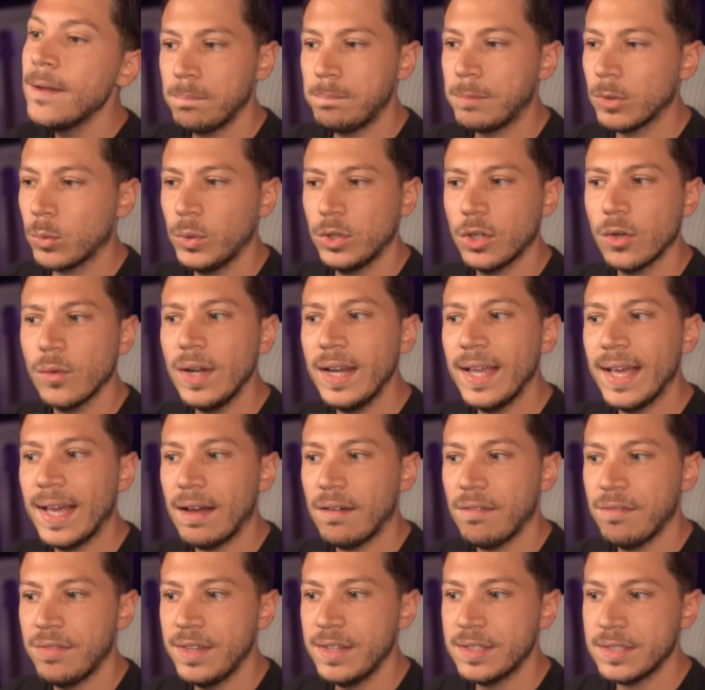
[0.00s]
but we don't really
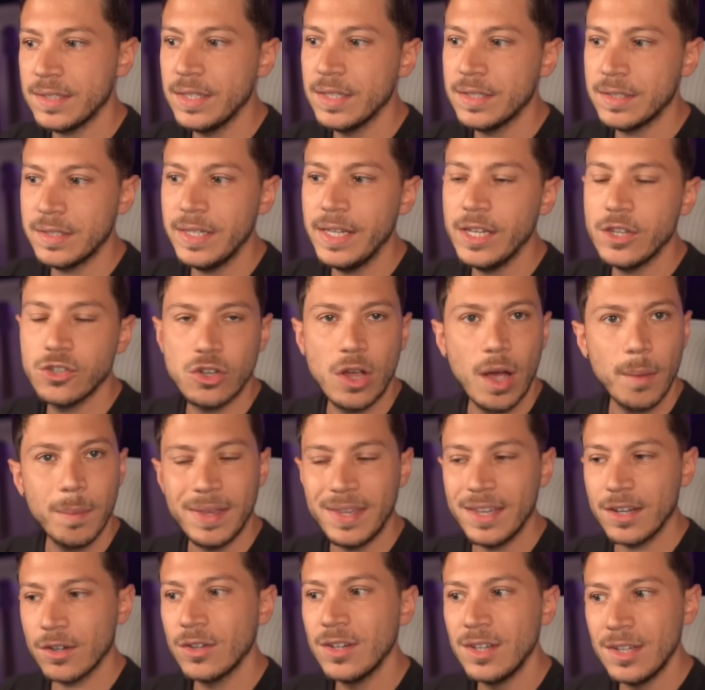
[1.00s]
have this in C sharp
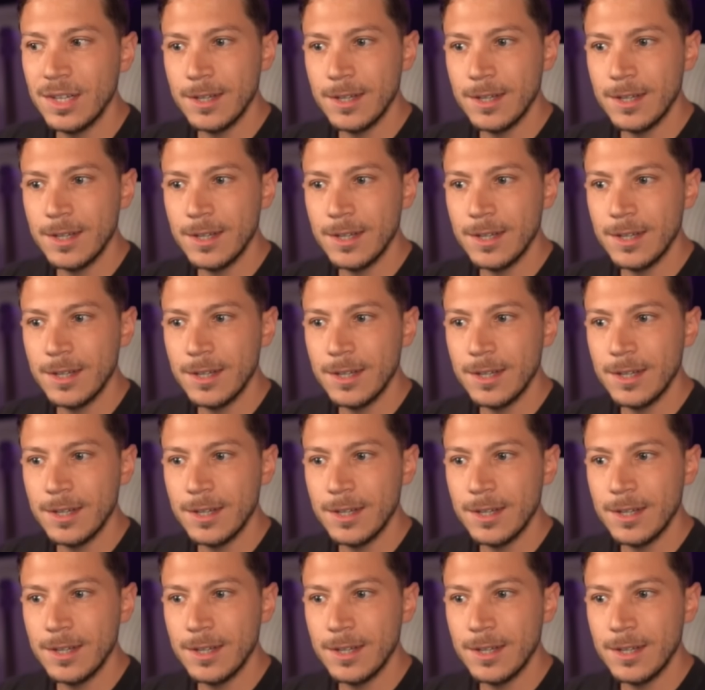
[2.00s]
here